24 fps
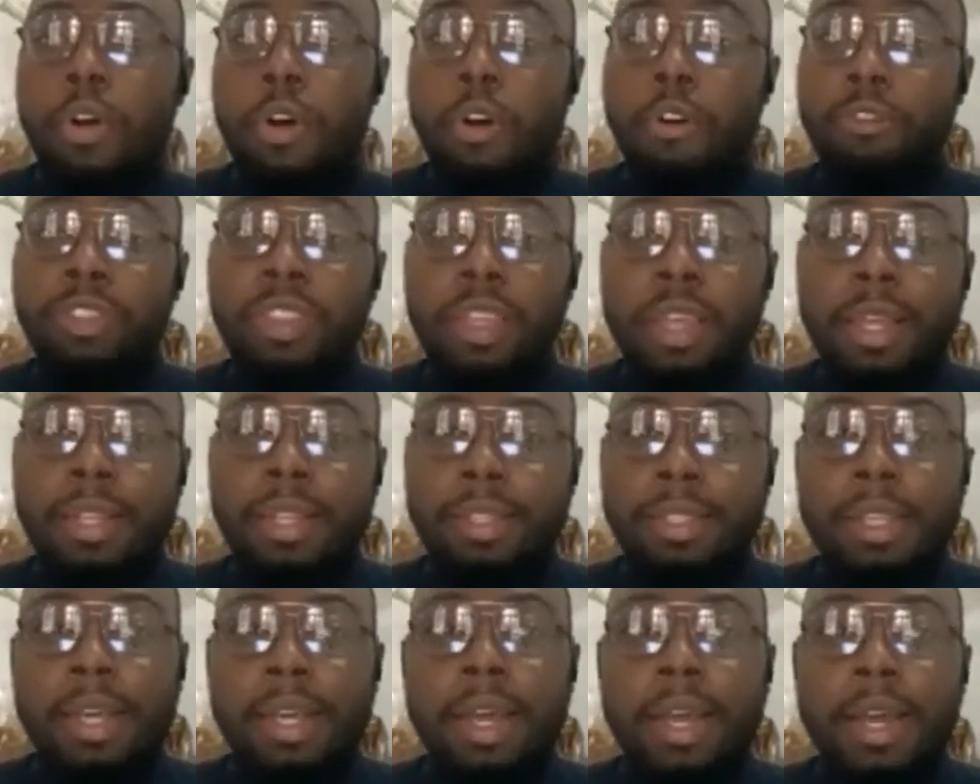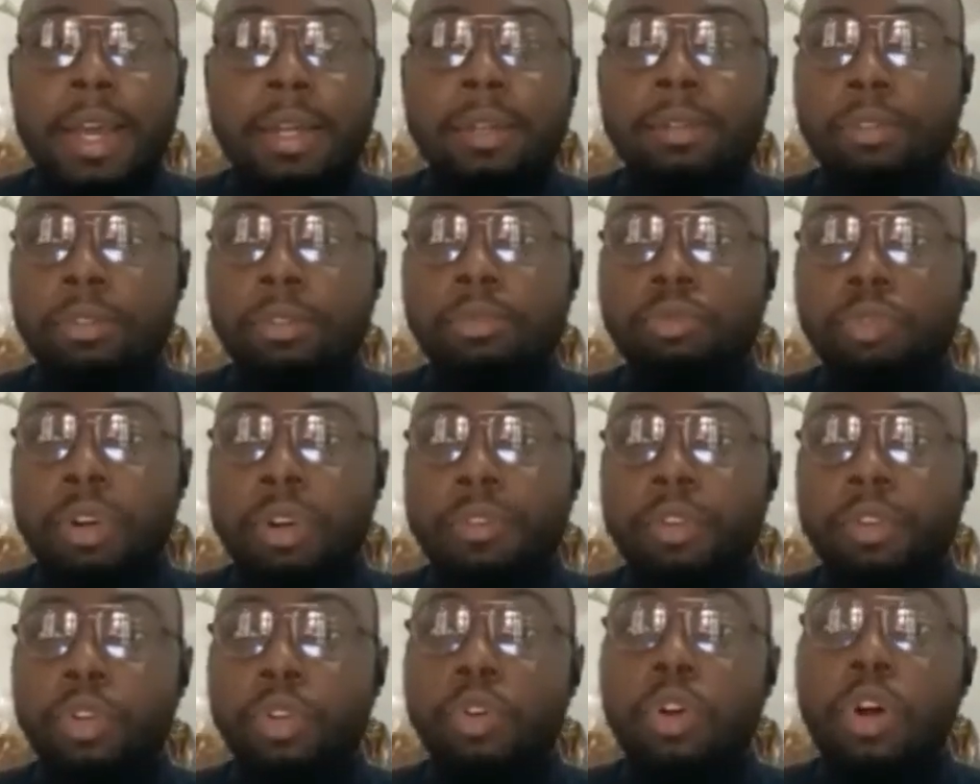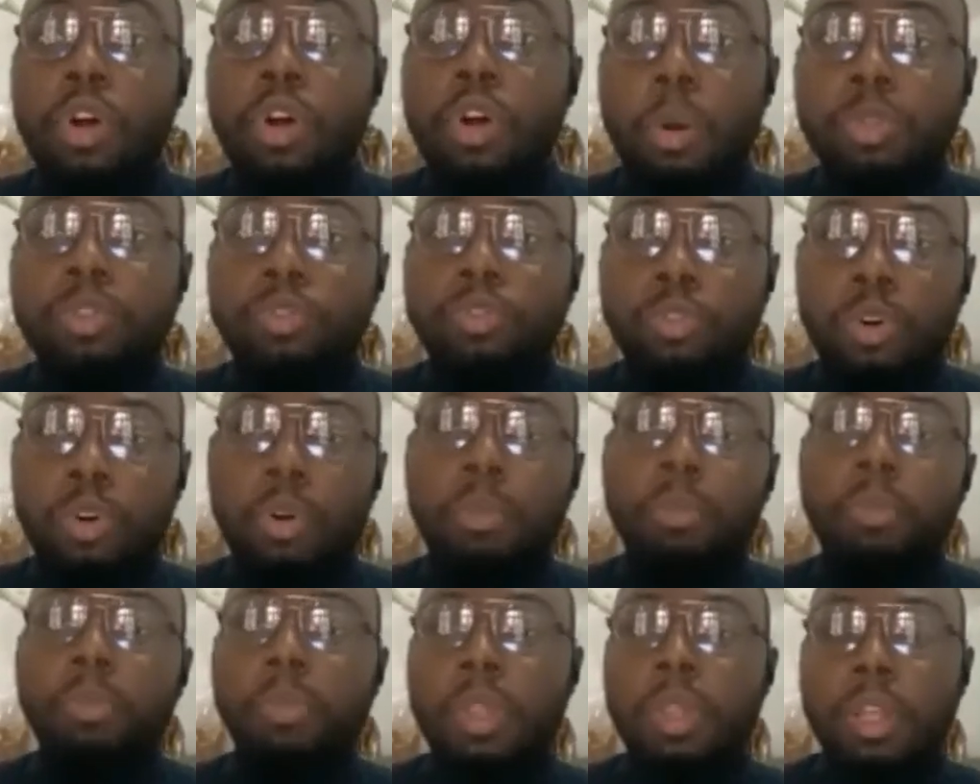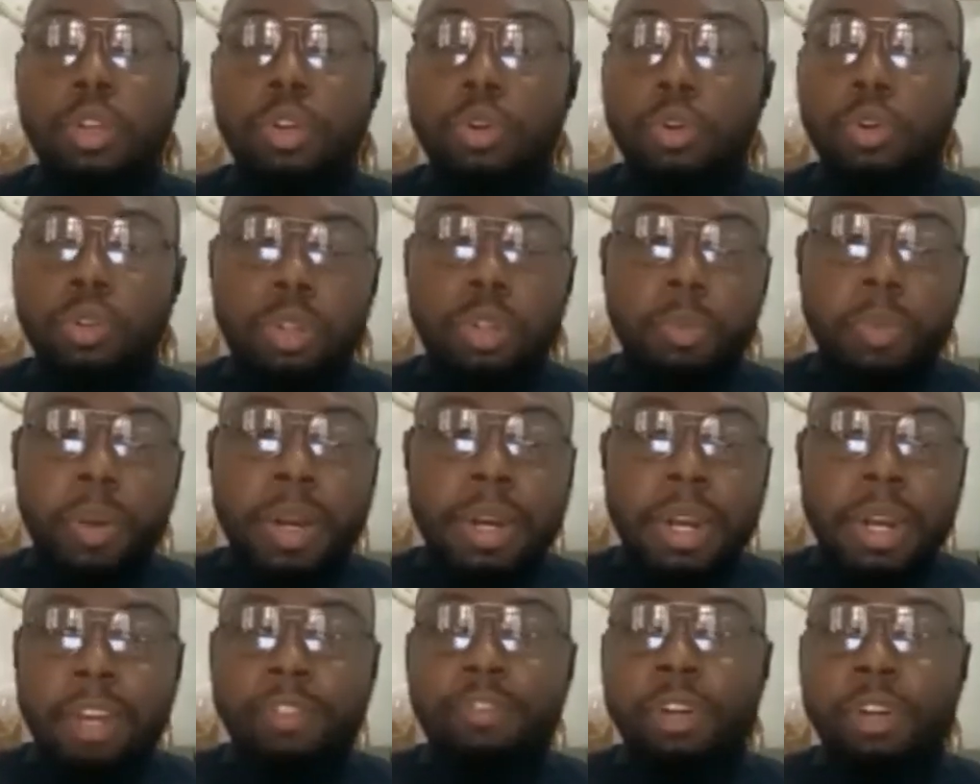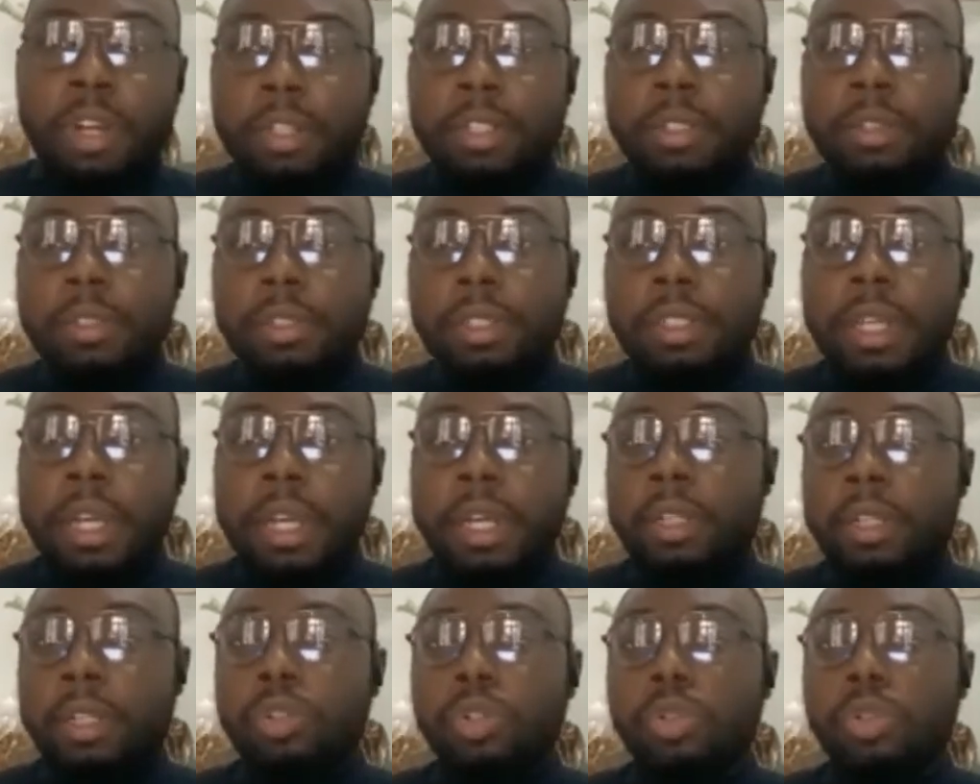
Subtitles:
of their entire revenue comes from, the Pan-African side.